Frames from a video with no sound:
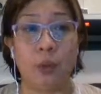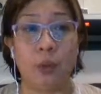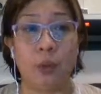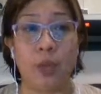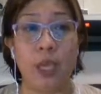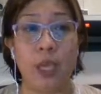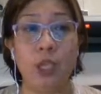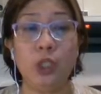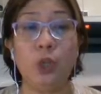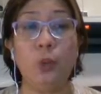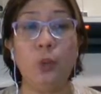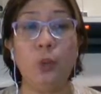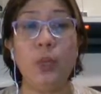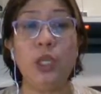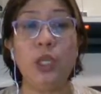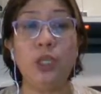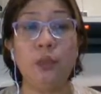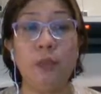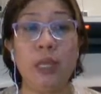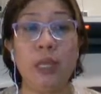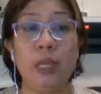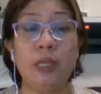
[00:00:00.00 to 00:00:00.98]
Okay, so
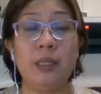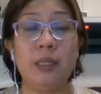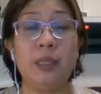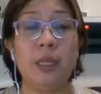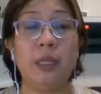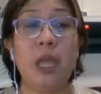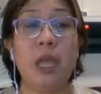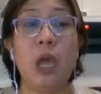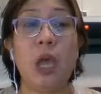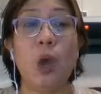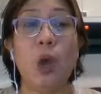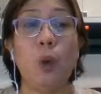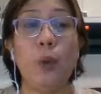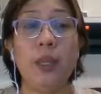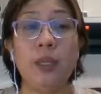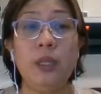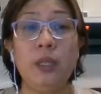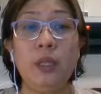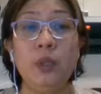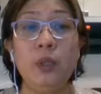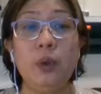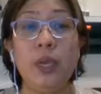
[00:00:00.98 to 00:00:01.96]
which means that when
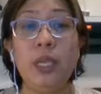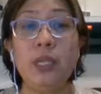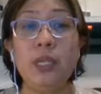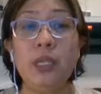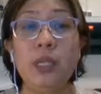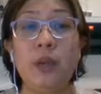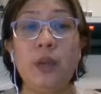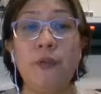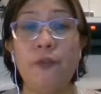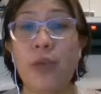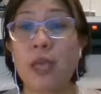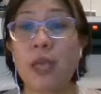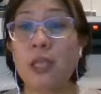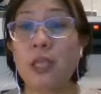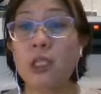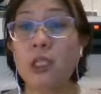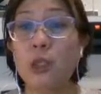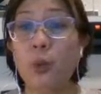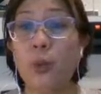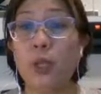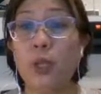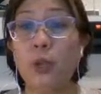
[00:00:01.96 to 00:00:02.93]
noise
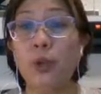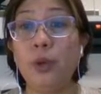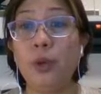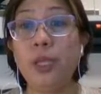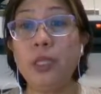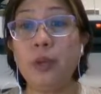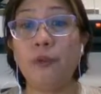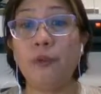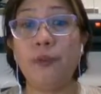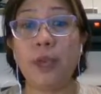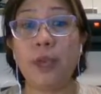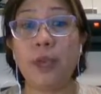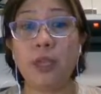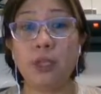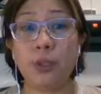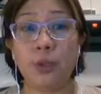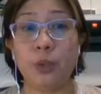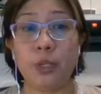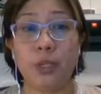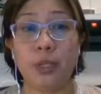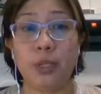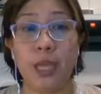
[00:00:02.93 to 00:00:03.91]
affects
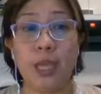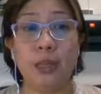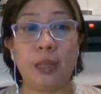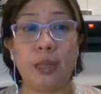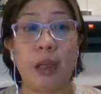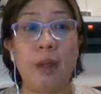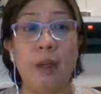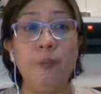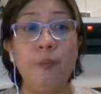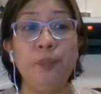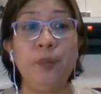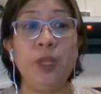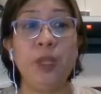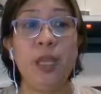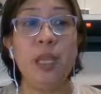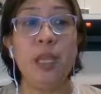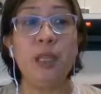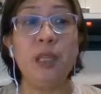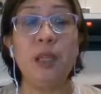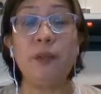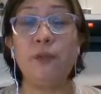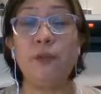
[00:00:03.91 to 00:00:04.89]
your data,
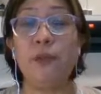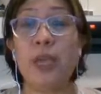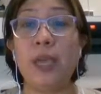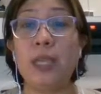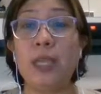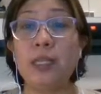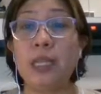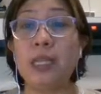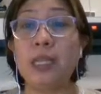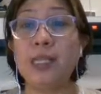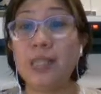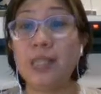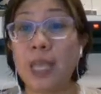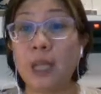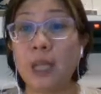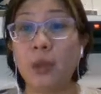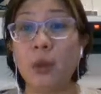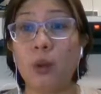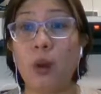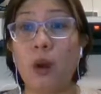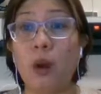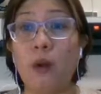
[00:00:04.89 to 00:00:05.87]
it affects a set
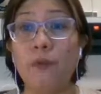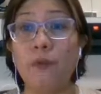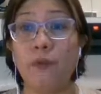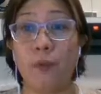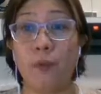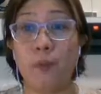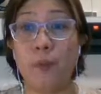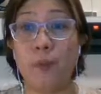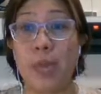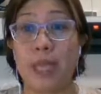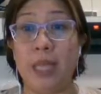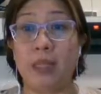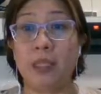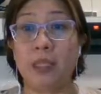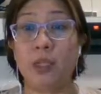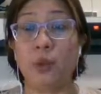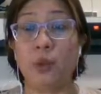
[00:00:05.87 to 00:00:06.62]
of bits.